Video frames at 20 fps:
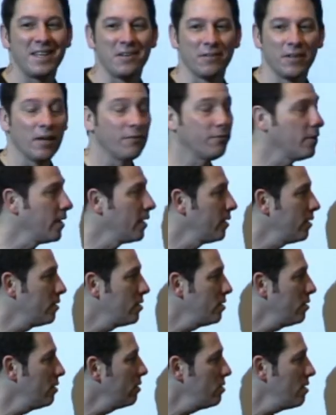if,
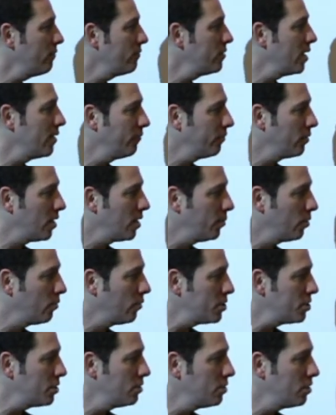do you have time for a couple of
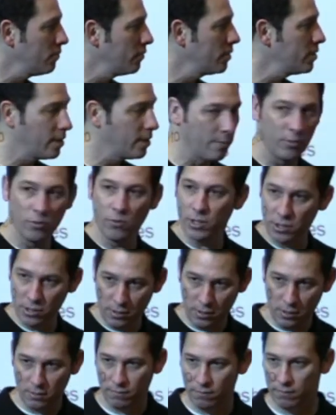questions? Yeah, take a couple of
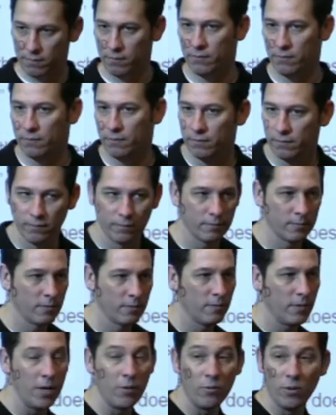questions? Anyone
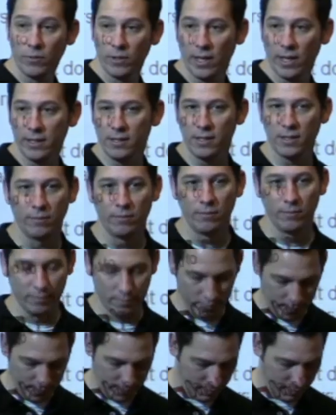would like to?